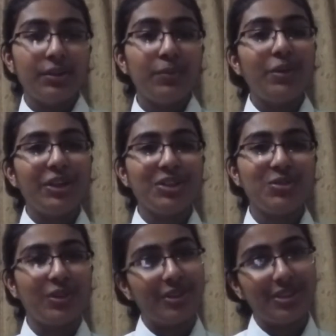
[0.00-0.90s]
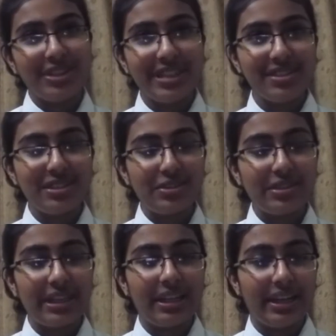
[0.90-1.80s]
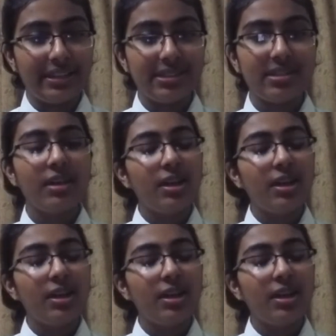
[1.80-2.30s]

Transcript: Morning to all. Today's news headlines.